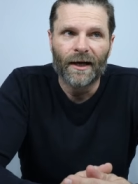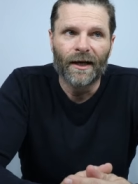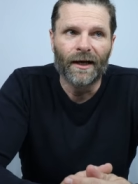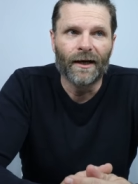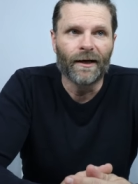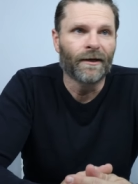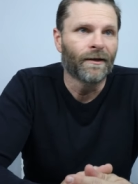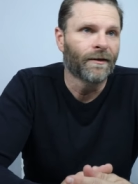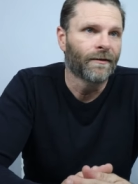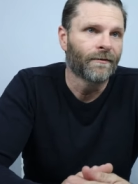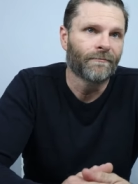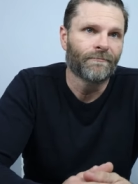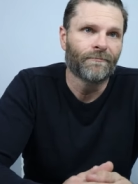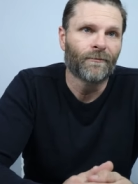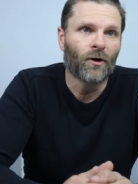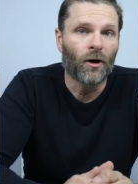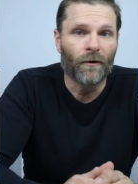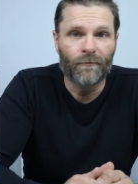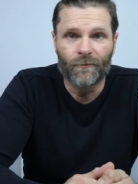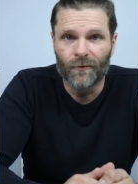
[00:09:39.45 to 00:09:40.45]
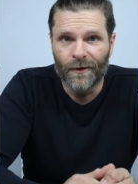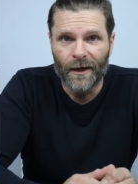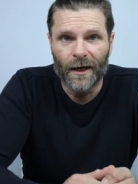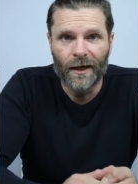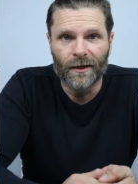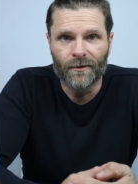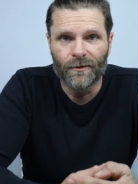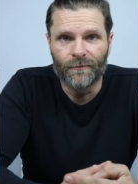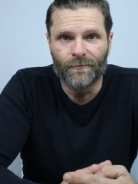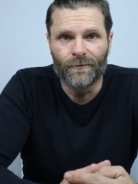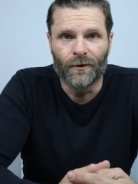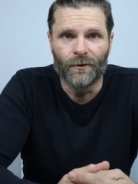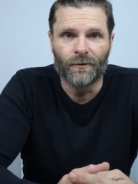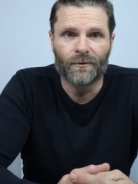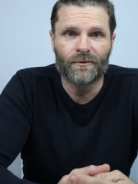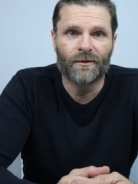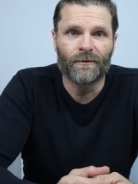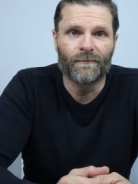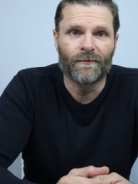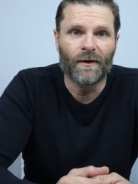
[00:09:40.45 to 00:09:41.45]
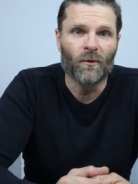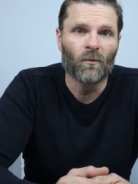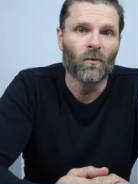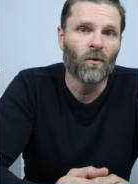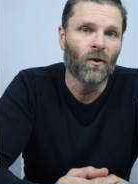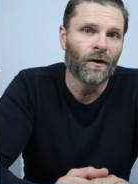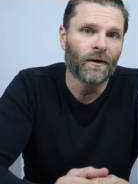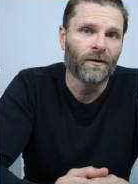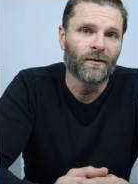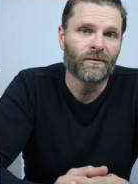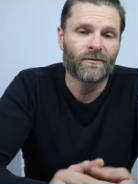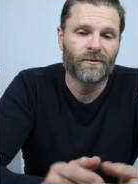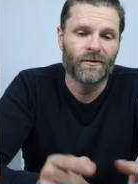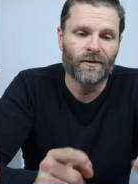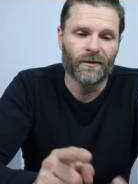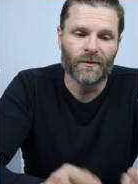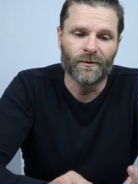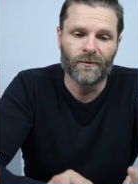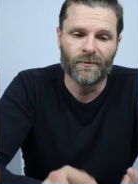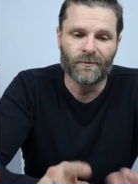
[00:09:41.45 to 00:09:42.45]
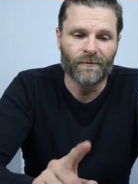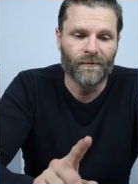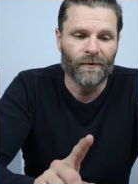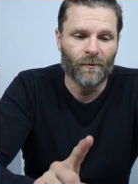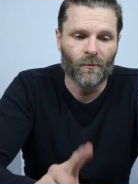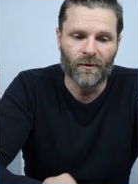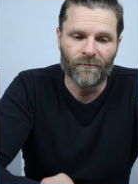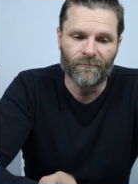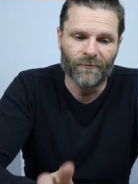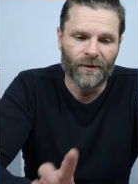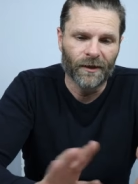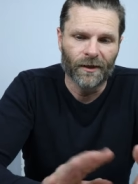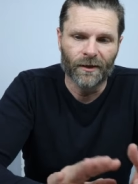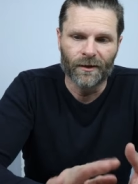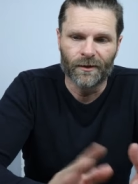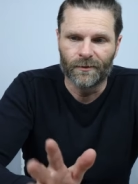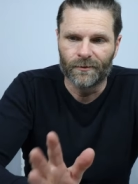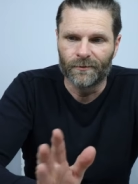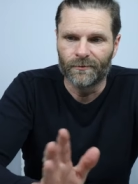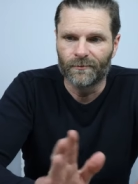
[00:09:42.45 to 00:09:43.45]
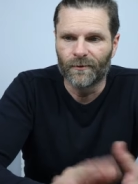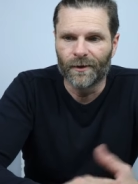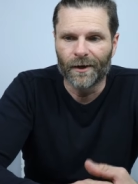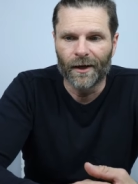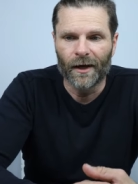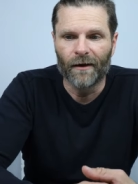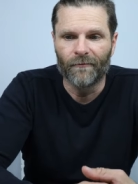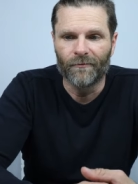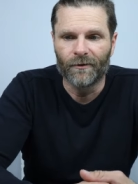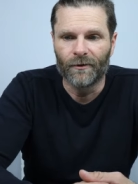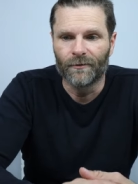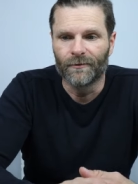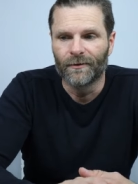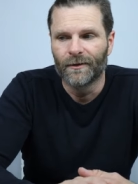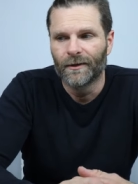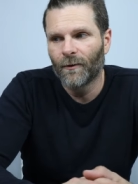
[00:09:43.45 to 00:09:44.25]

and offer that to folks if they want stills, if they want video, what have you.